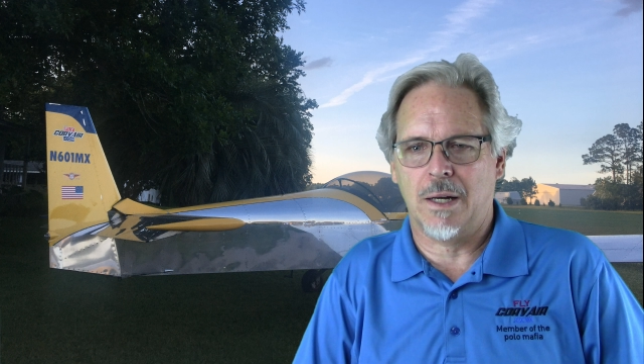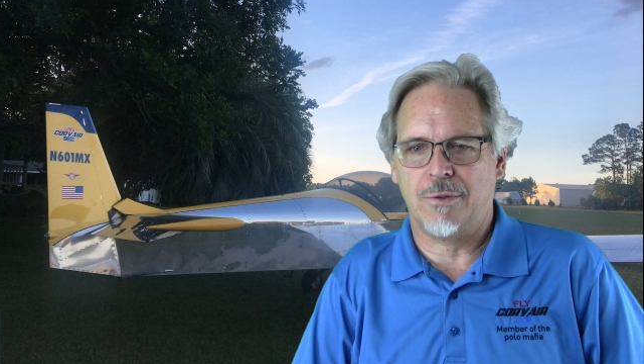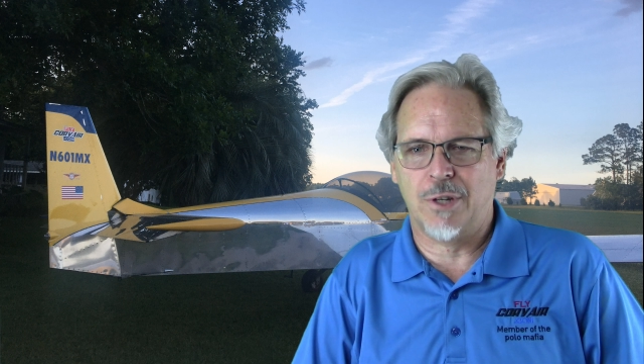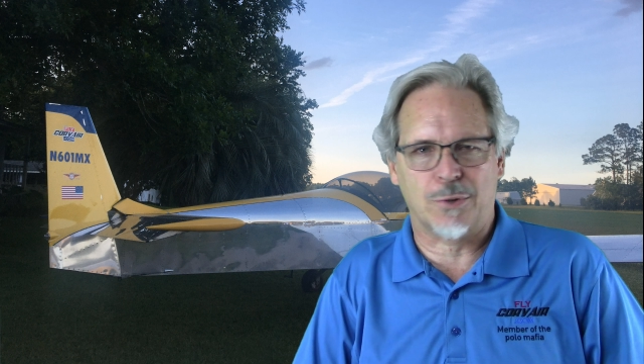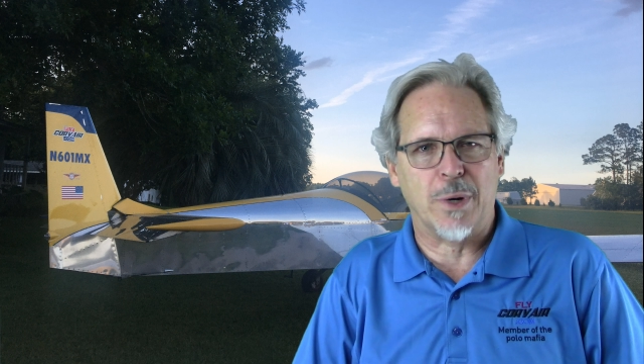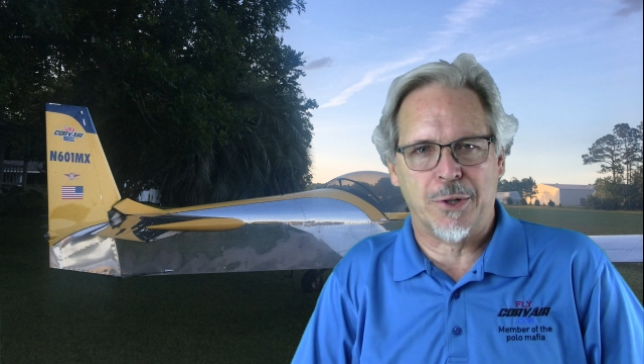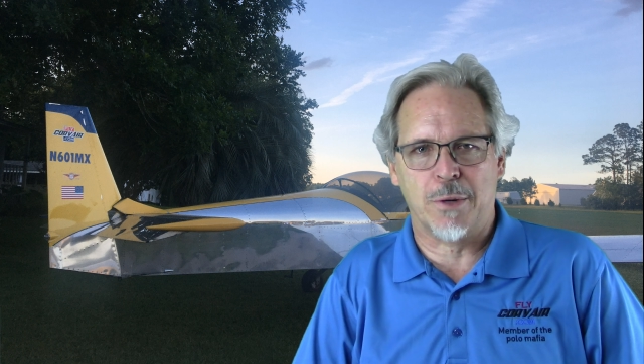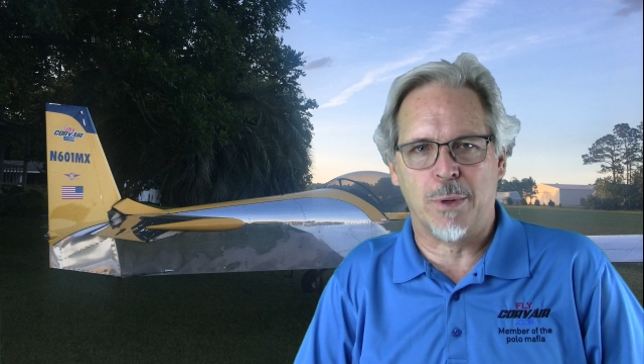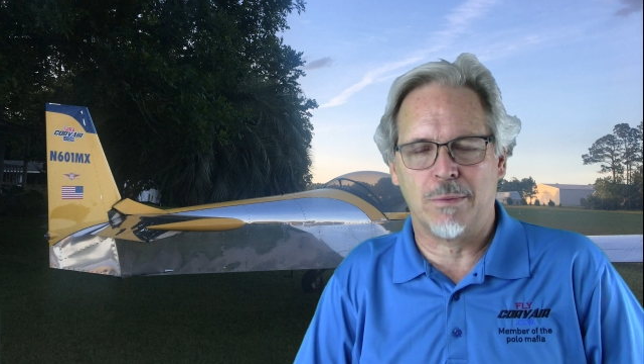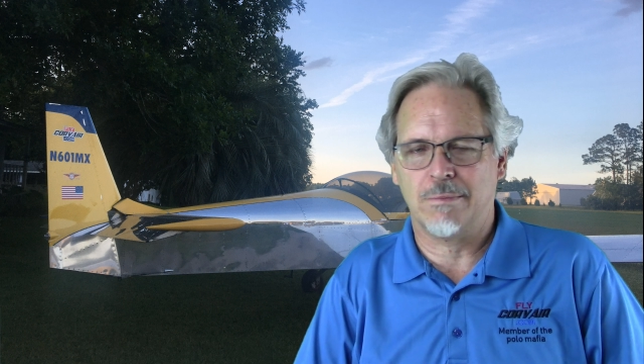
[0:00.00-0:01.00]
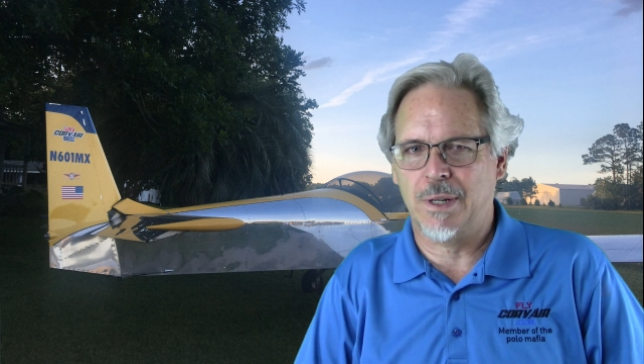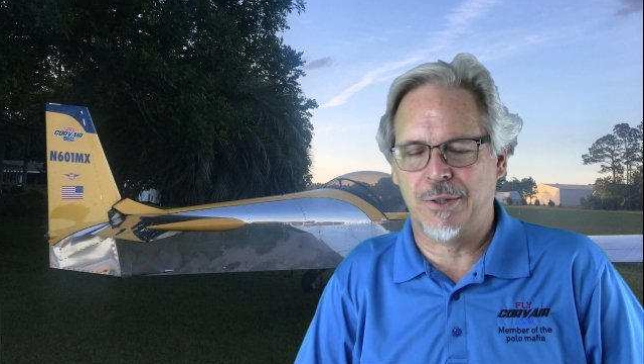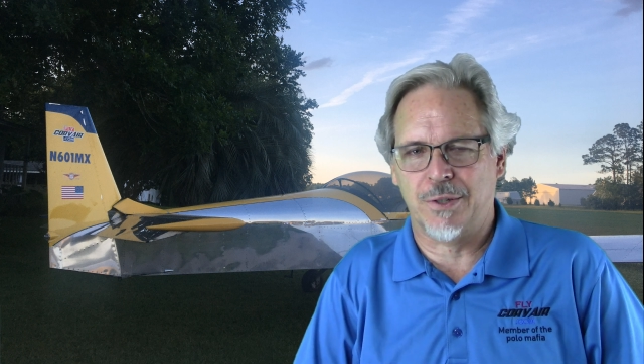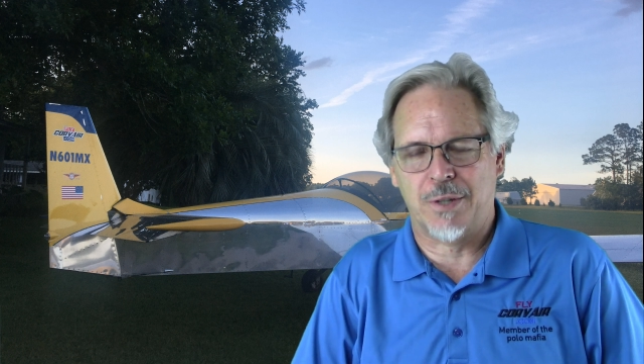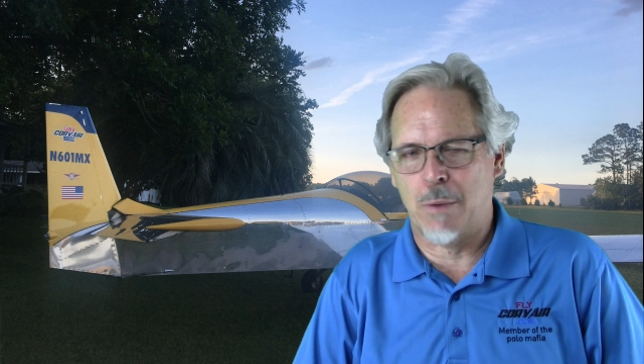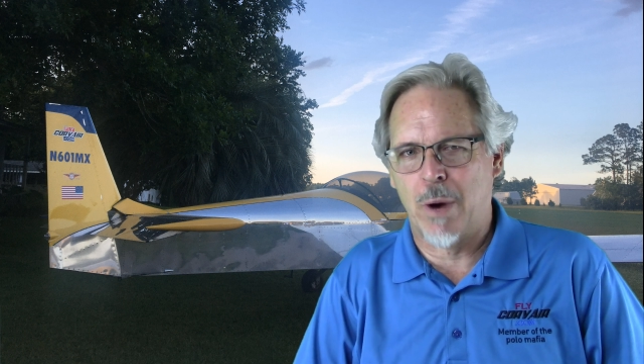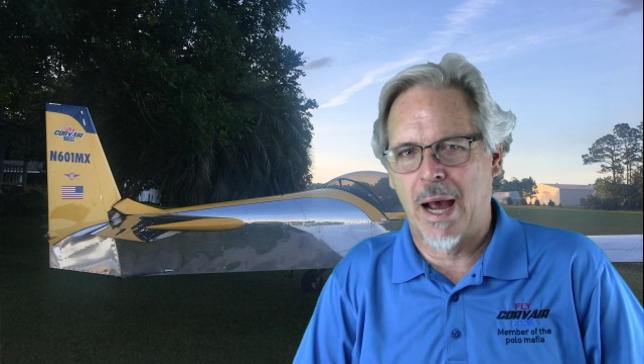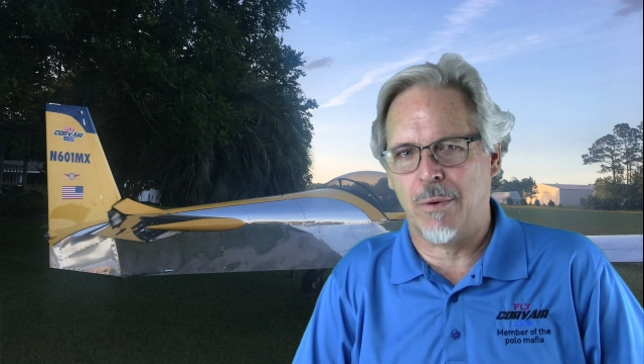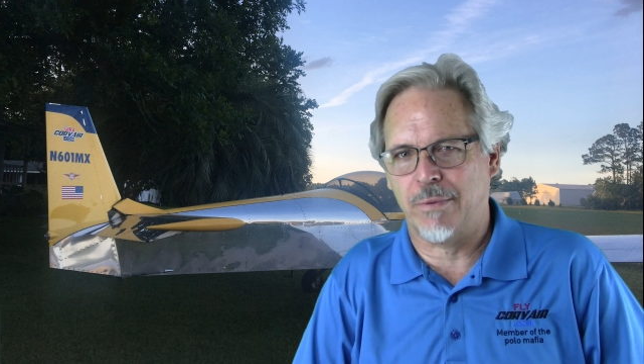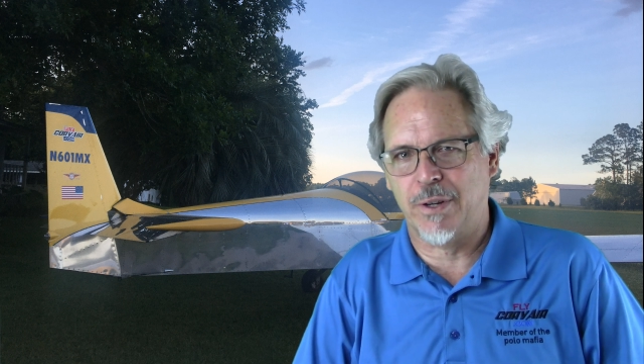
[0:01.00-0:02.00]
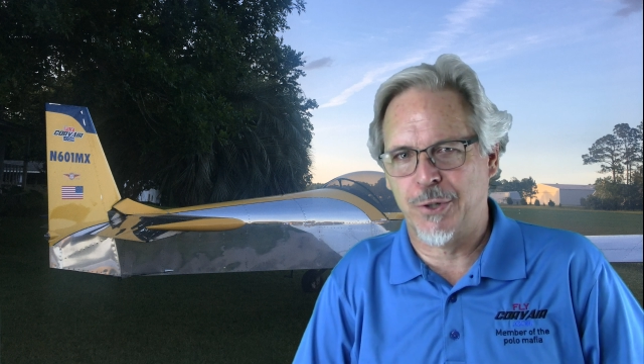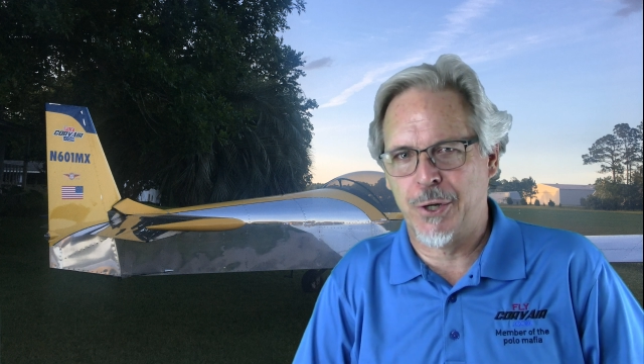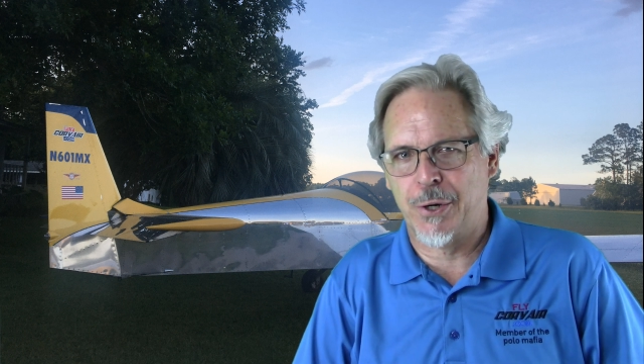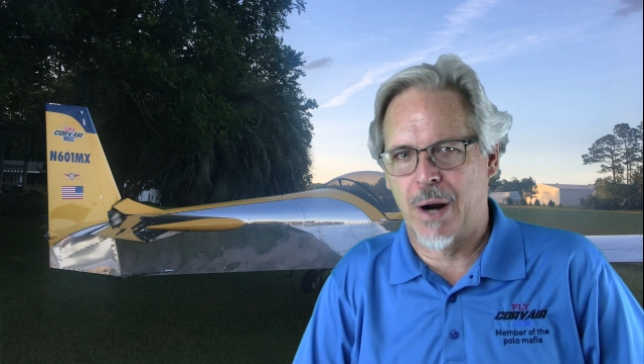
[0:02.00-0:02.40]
Just reasonable. It's the same way I would visit your